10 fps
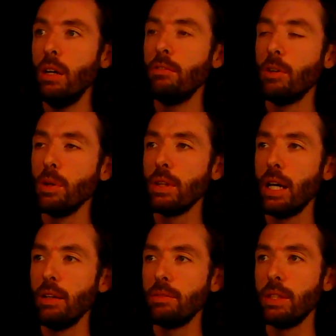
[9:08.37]
Fold
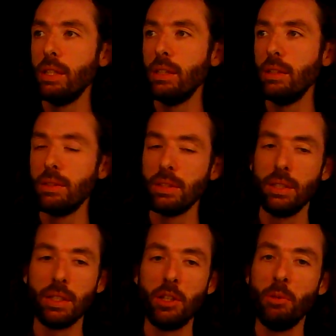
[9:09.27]
left is an
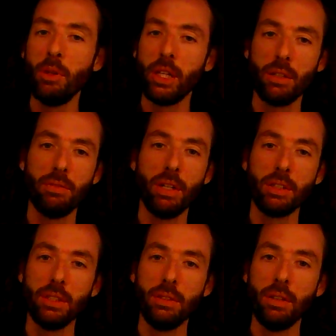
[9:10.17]
accumulator
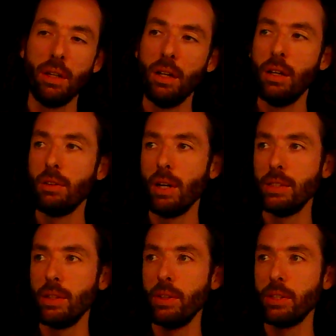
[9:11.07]
function,
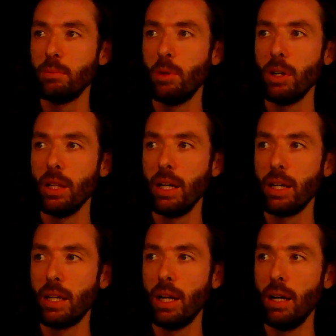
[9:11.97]
right? So this is more
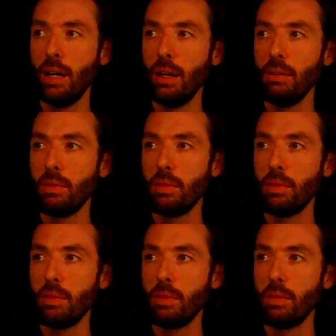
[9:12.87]
like the